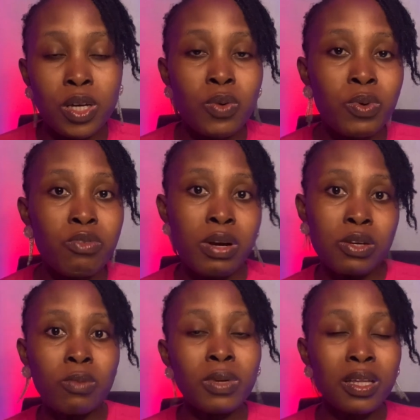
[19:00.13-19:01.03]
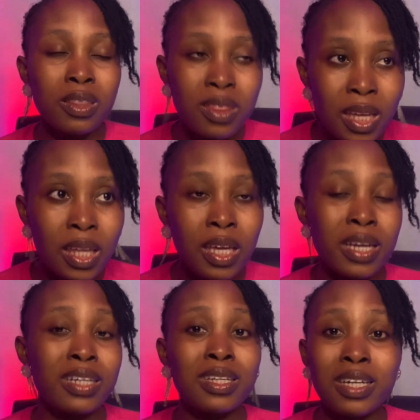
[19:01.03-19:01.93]
with, randomly thinking
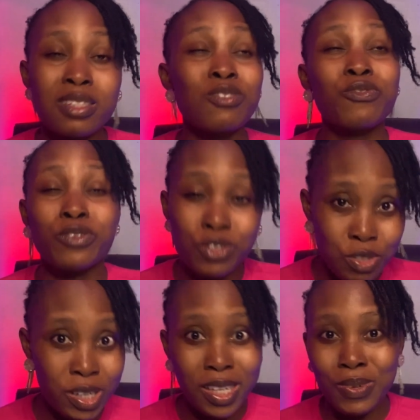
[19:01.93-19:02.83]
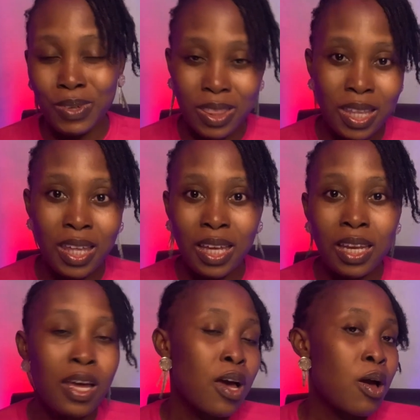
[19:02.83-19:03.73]
and getting frustrated with thinking,
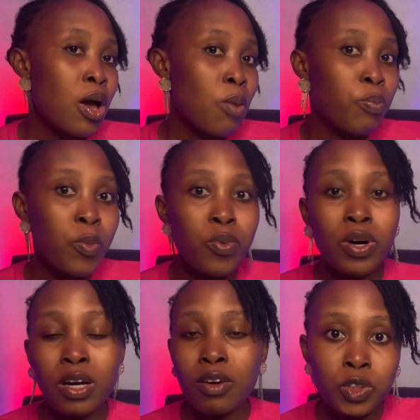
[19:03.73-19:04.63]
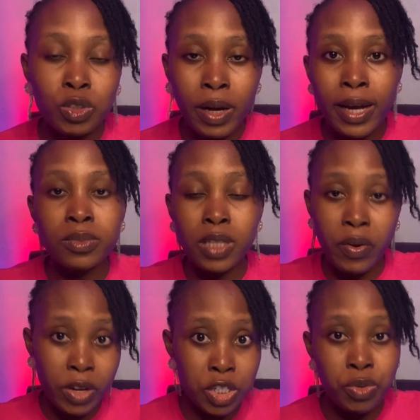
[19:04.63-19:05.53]
people have tried
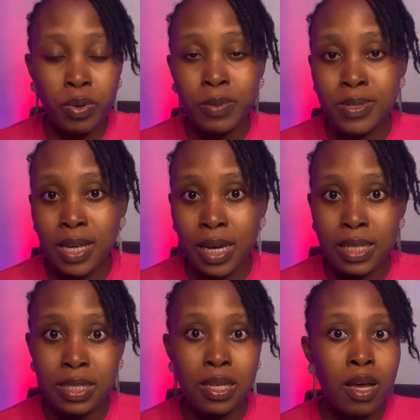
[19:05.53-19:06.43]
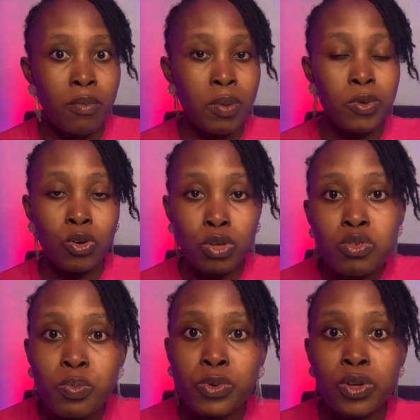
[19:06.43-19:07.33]
directory websites. Maybe you go to
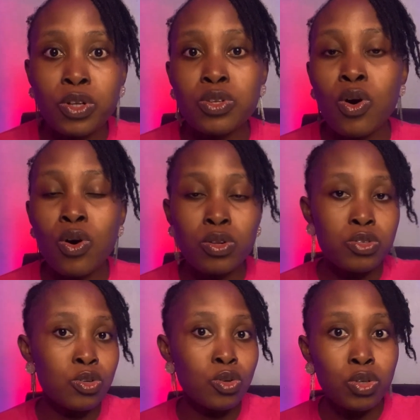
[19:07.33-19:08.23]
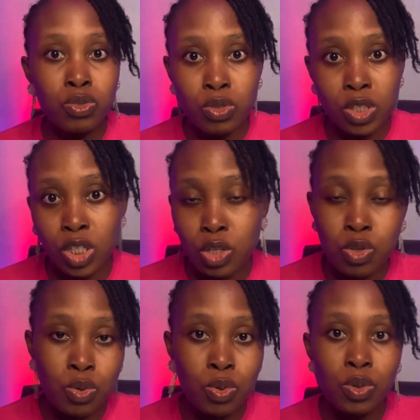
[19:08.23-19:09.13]
Product Hunt, you go to
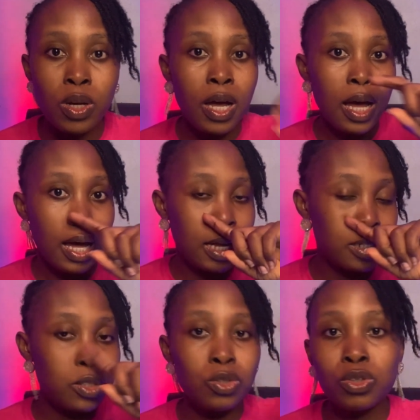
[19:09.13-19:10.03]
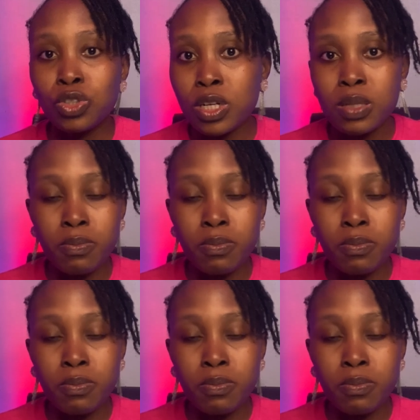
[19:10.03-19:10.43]
G2, and just